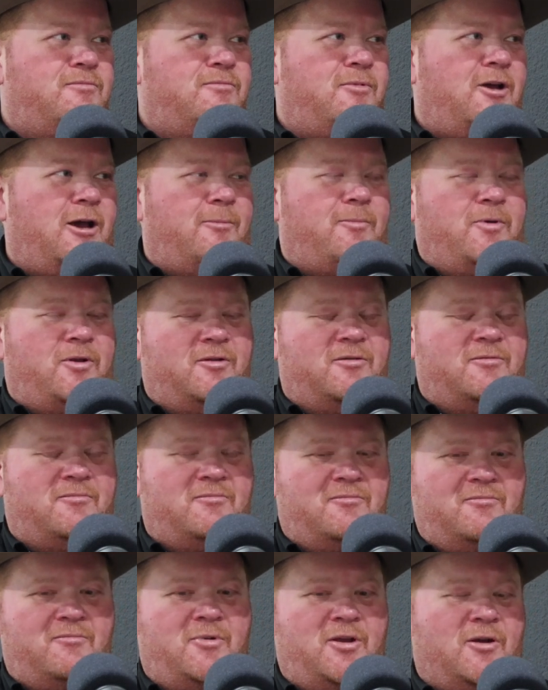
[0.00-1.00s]
happy to
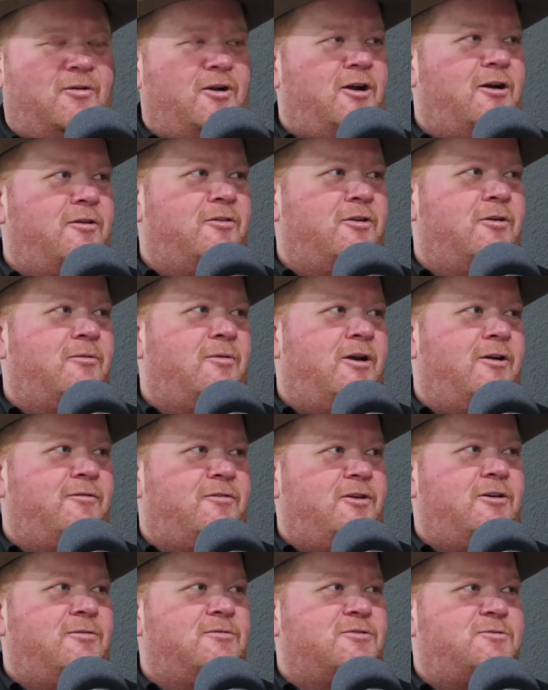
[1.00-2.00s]
be around them or have
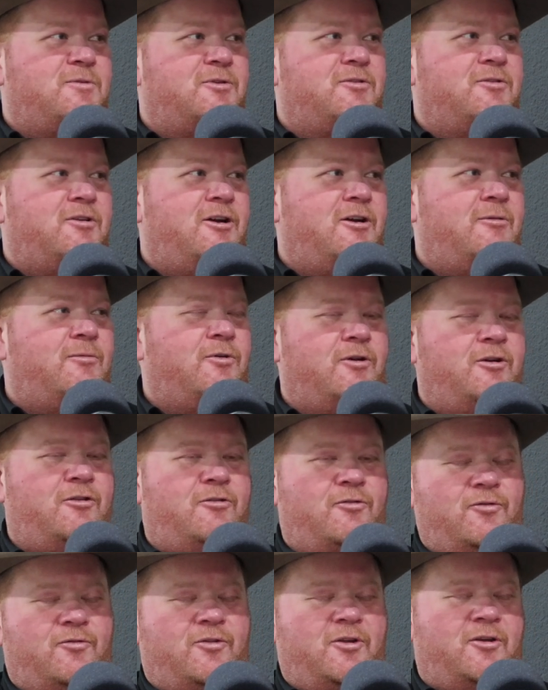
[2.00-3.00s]
time to spend time or get
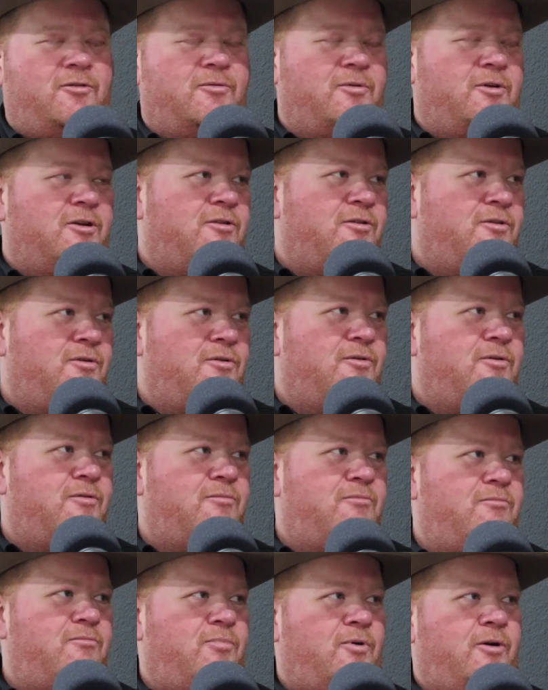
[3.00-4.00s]
to do things we get to do
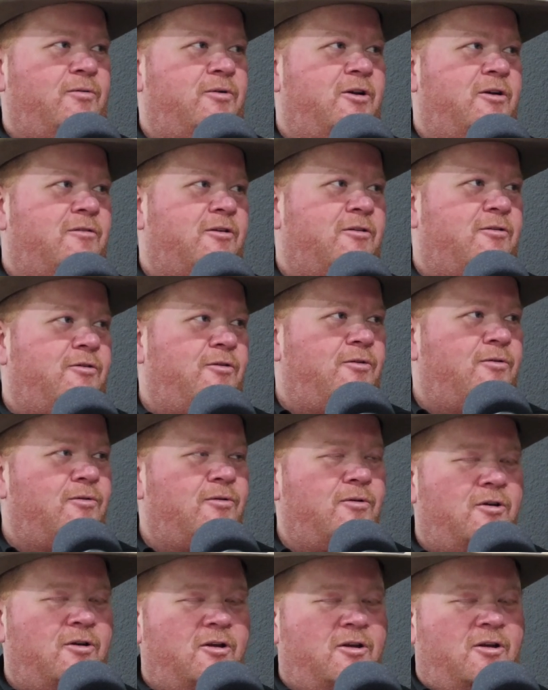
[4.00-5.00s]
that probably would never get
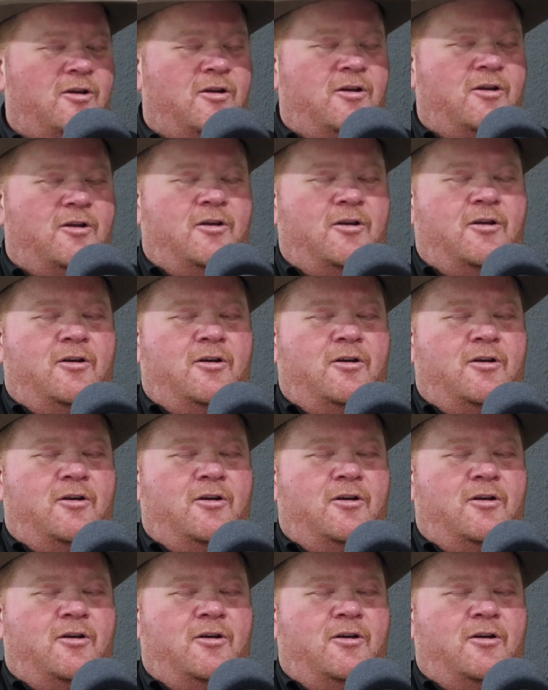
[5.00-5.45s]
to do.